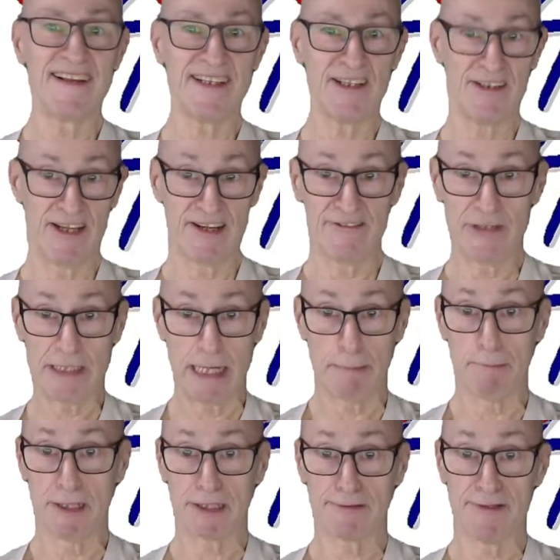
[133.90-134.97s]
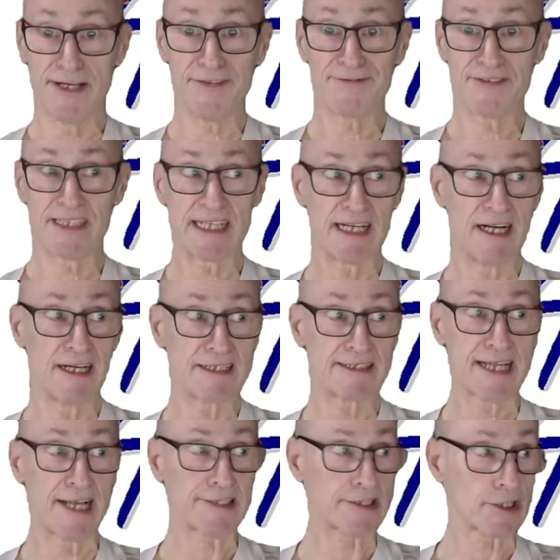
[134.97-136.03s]
if you get my drift,
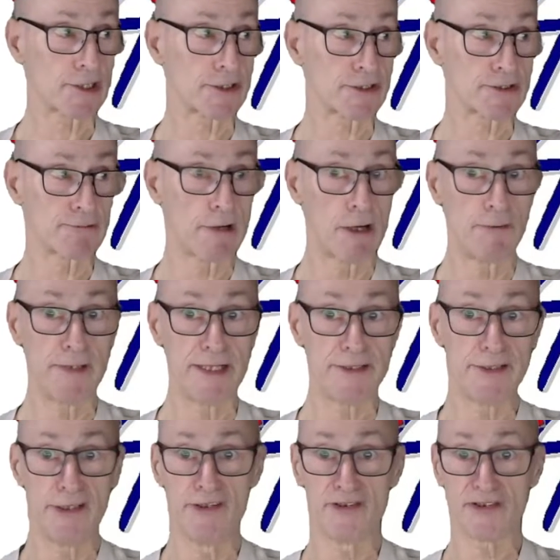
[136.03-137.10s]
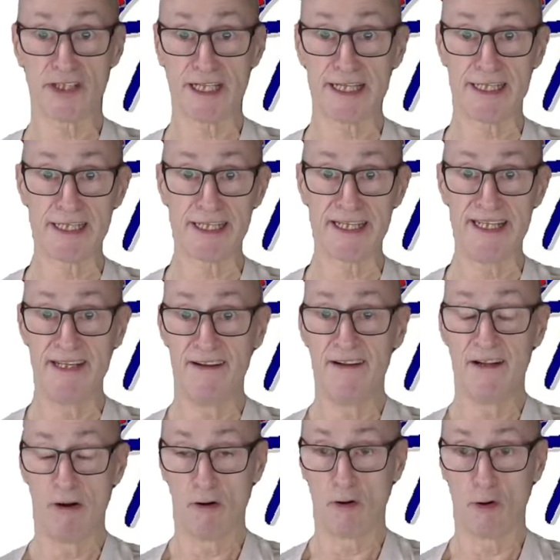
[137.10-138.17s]
testosterone is usually the,
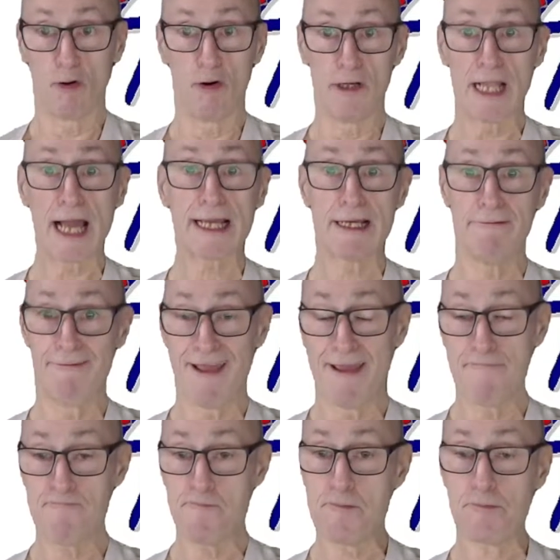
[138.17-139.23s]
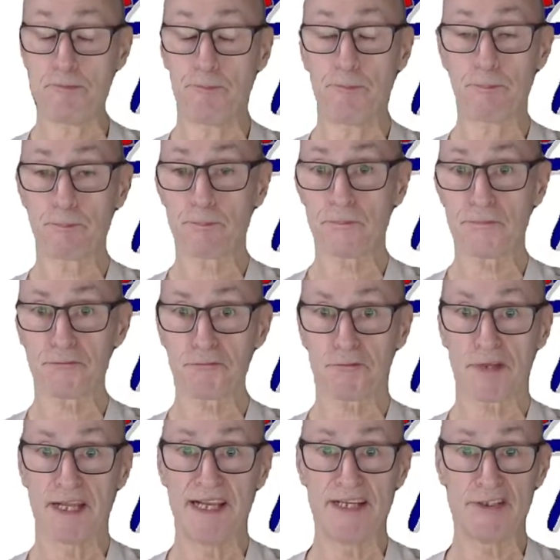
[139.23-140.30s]
or lack of it,
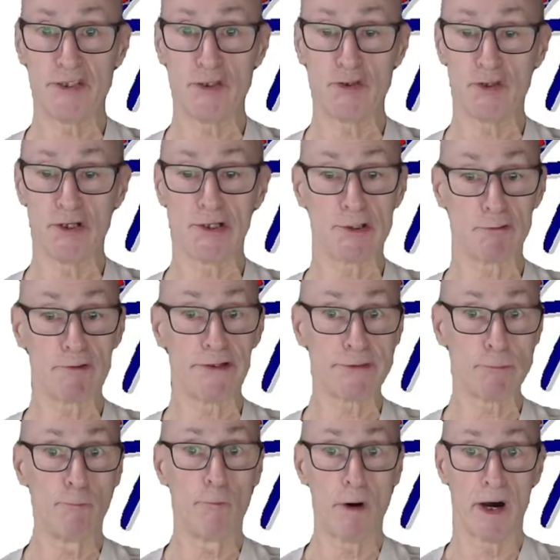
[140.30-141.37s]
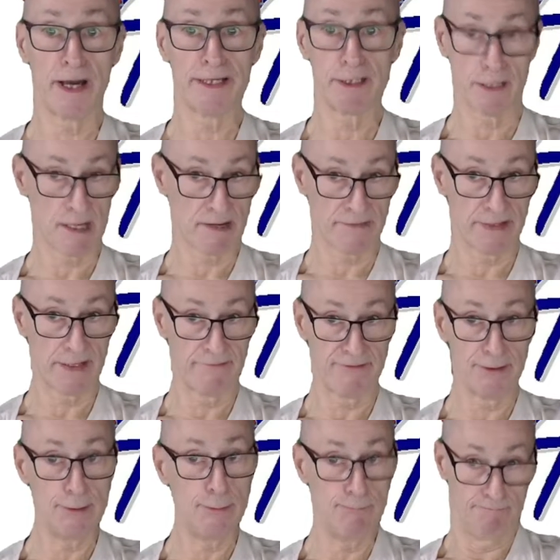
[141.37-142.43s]
is usually the reason why you're having a
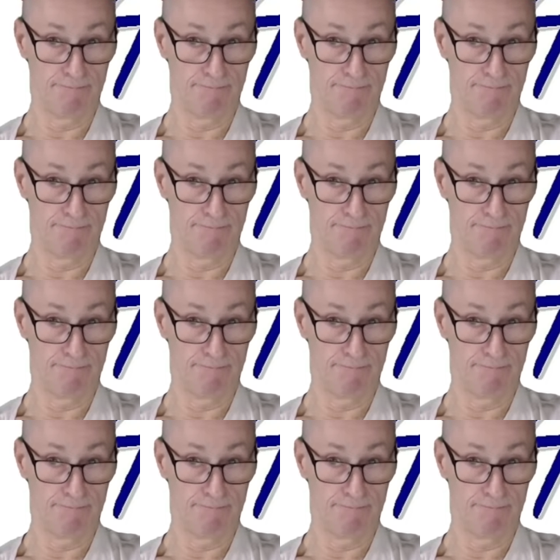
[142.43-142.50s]
few